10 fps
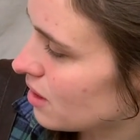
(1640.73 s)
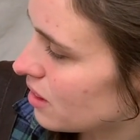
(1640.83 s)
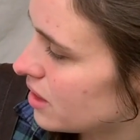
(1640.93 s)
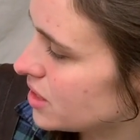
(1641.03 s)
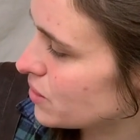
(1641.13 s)

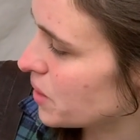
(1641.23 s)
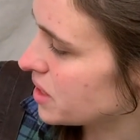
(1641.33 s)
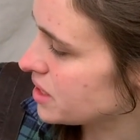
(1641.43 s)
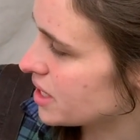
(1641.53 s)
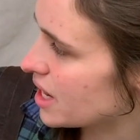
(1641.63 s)
This
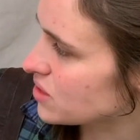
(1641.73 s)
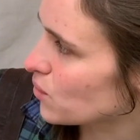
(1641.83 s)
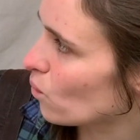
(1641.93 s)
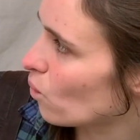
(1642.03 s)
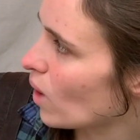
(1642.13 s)
one's as
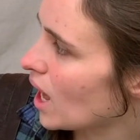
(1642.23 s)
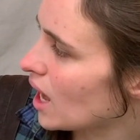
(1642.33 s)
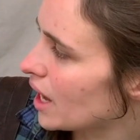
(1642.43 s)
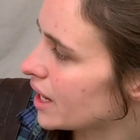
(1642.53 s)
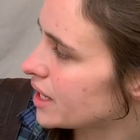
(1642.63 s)

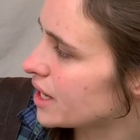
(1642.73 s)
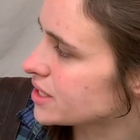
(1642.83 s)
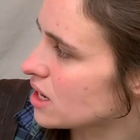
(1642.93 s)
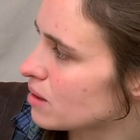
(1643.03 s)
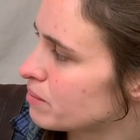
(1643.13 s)
wide
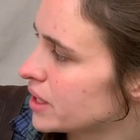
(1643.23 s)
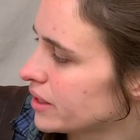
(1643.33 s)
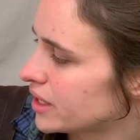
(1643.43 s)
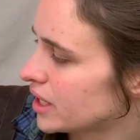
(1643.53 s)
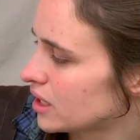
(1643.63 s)
as our
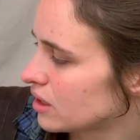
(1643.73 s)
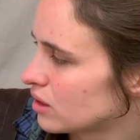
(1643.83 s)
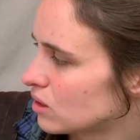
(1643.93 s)
building.